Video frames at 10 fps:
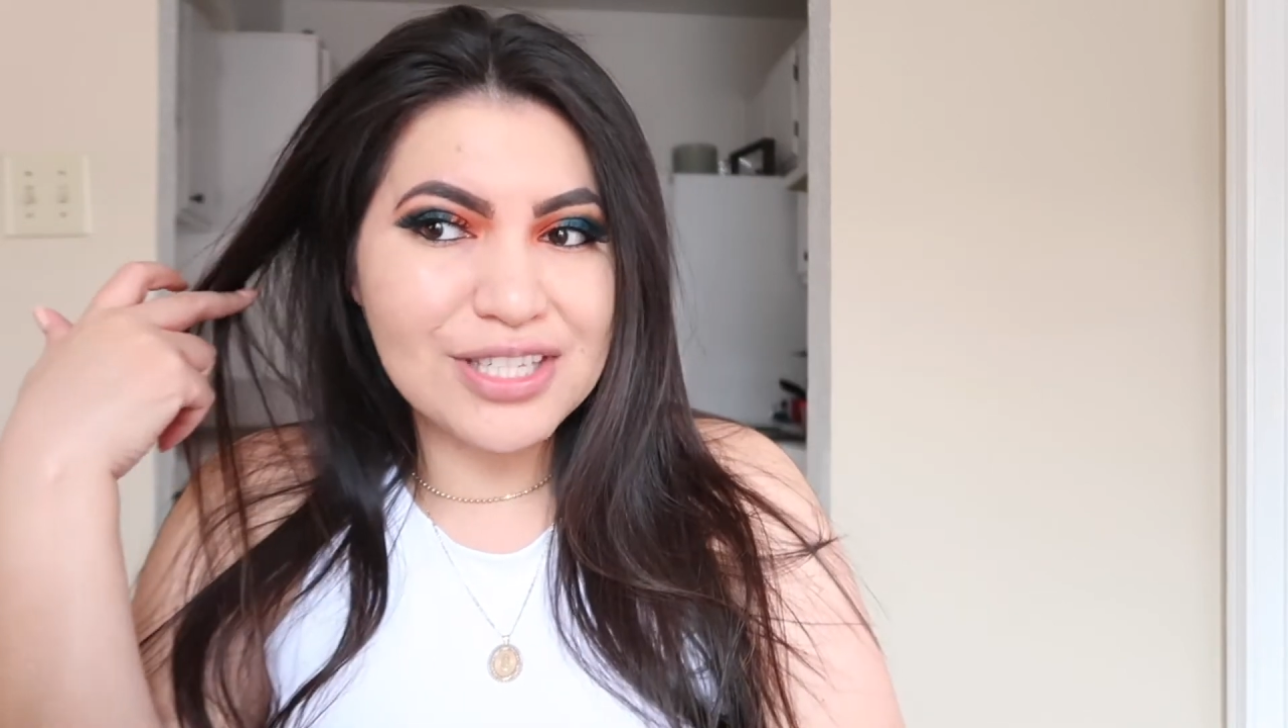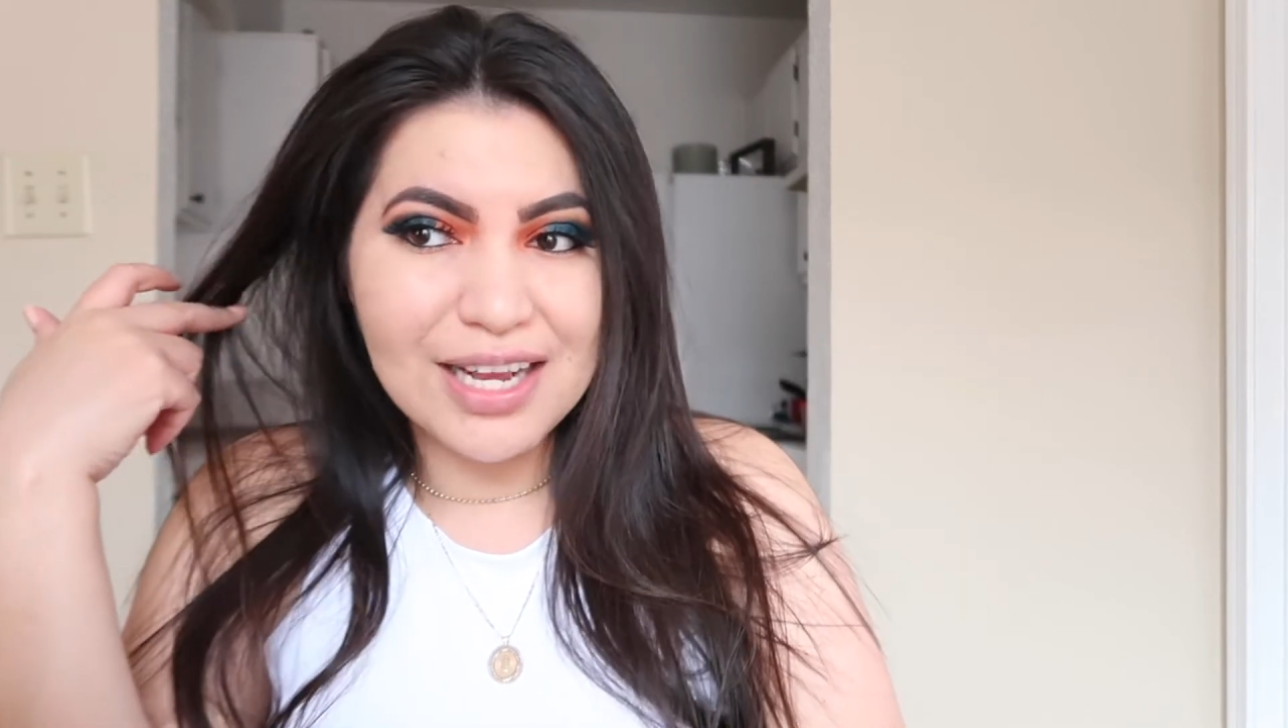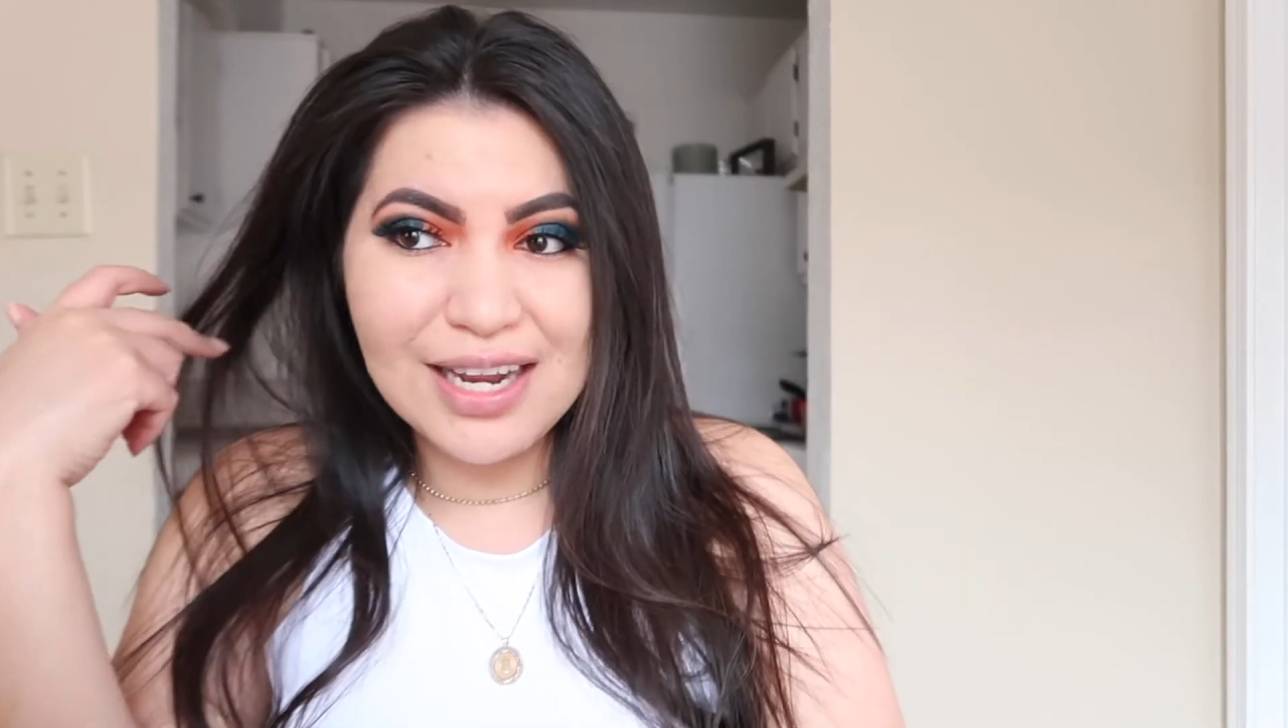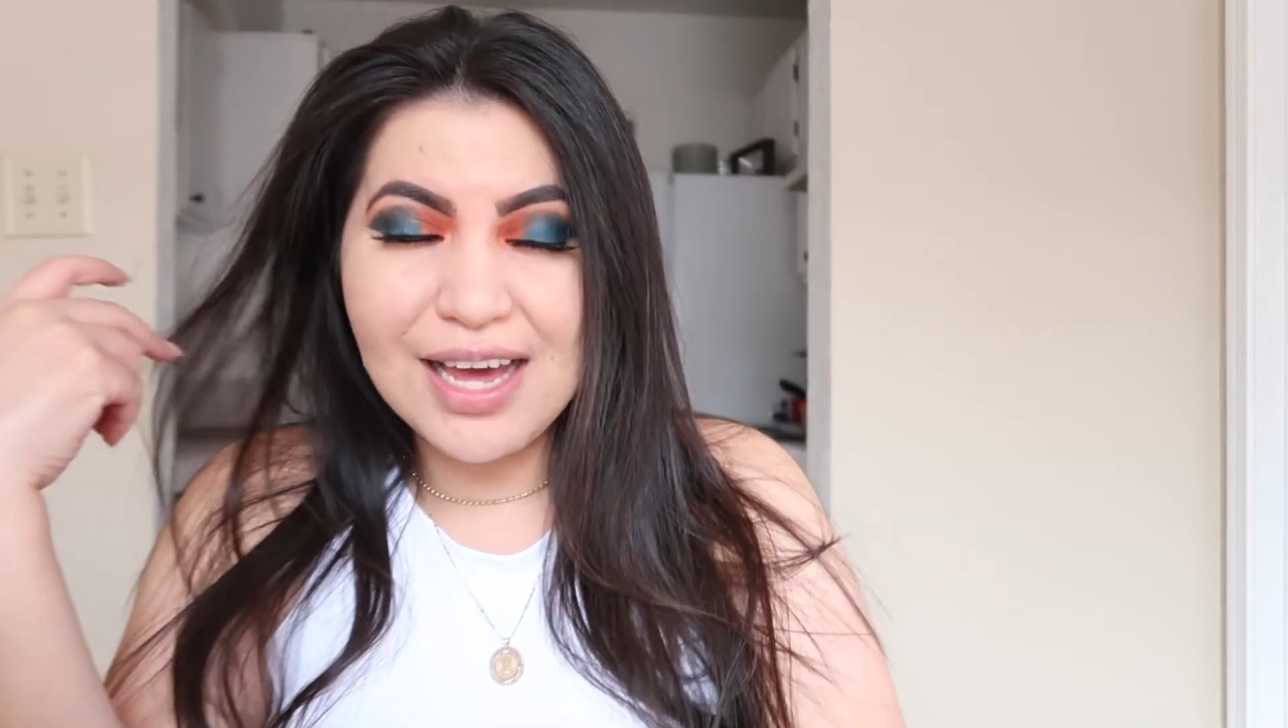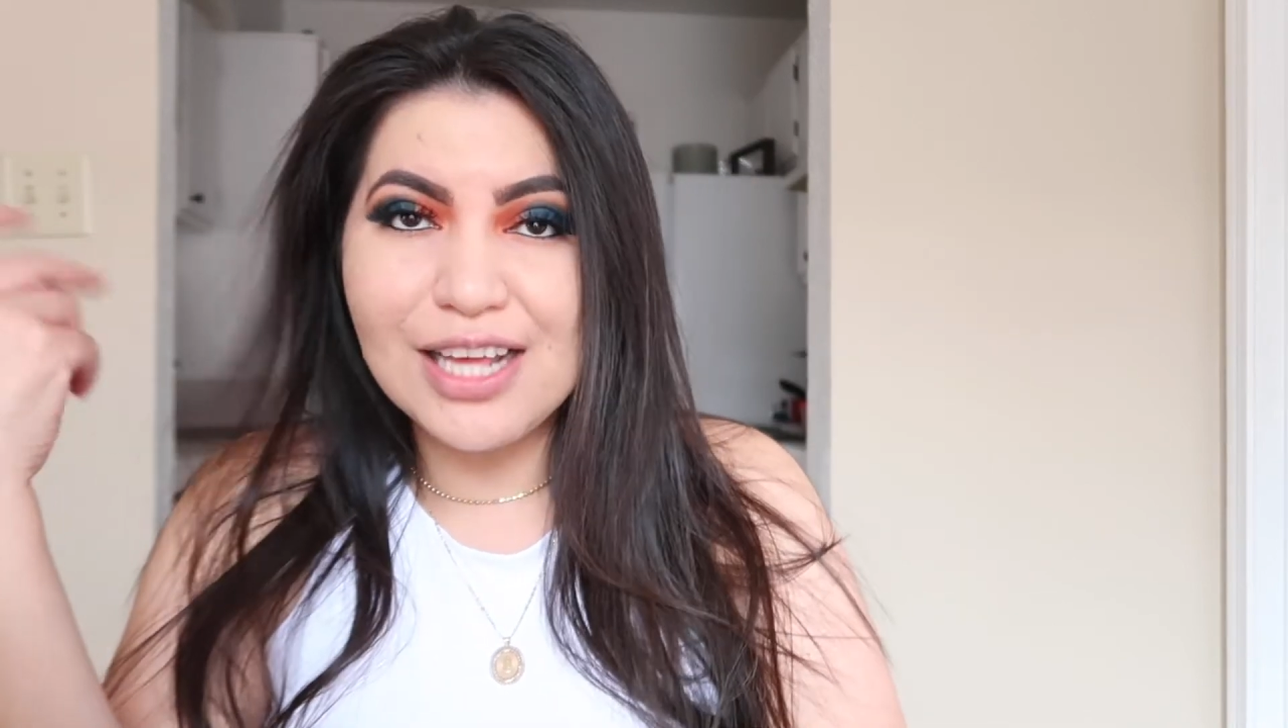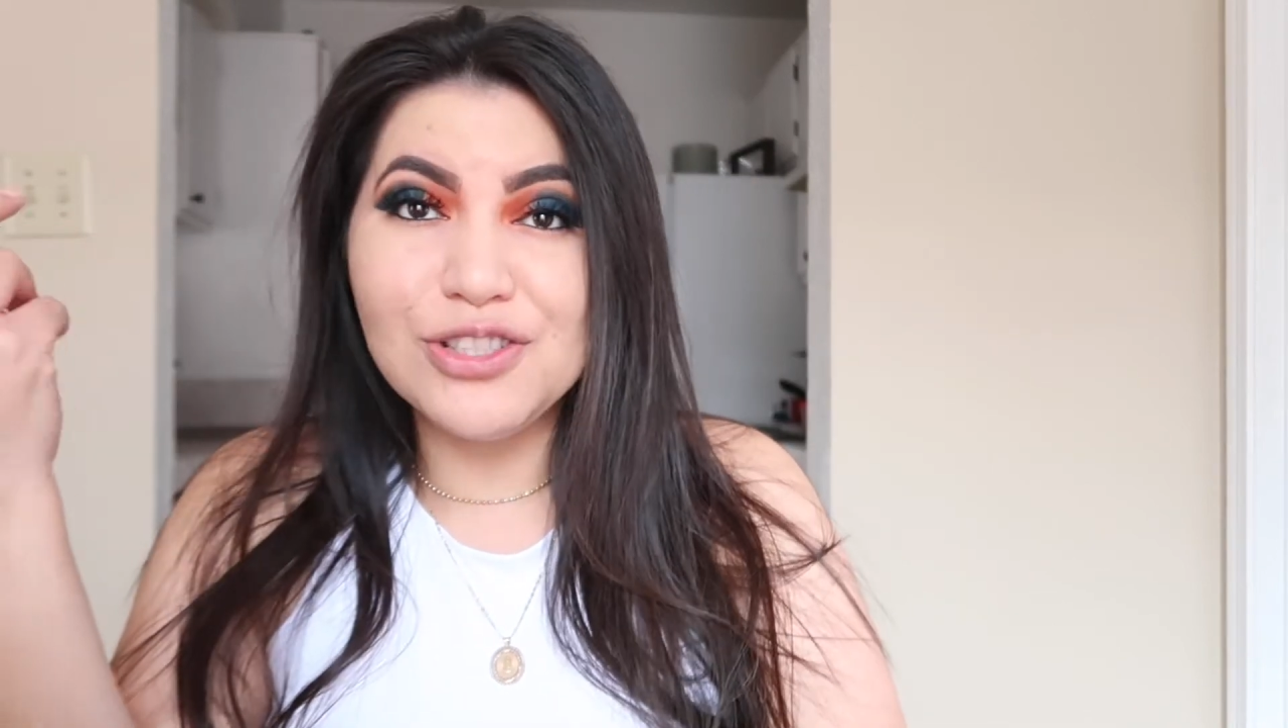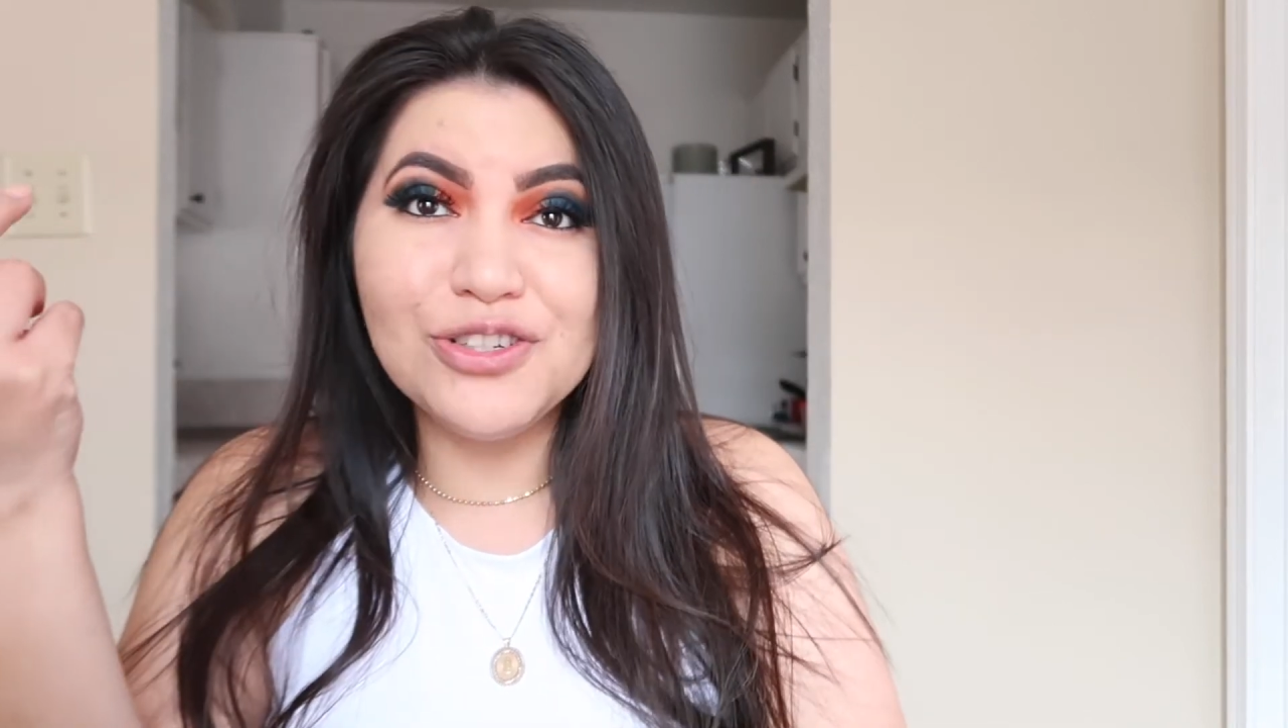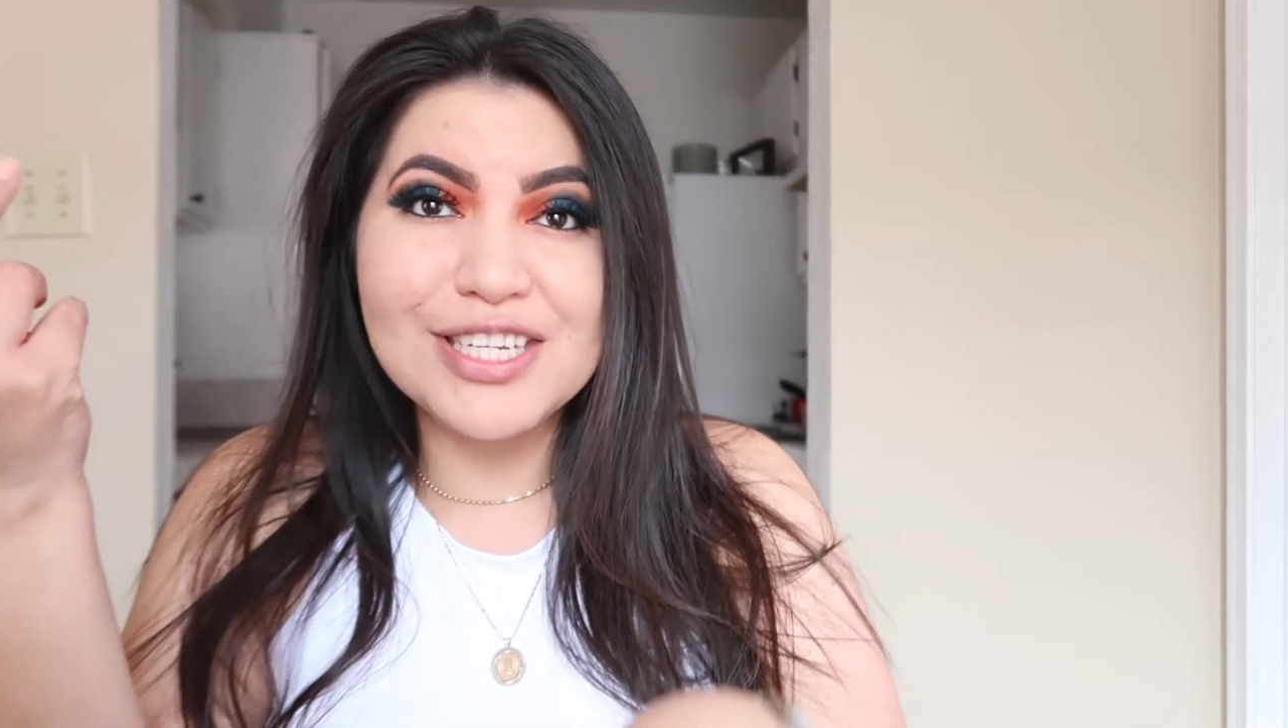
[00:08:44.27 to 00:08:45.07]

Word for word: a lot as you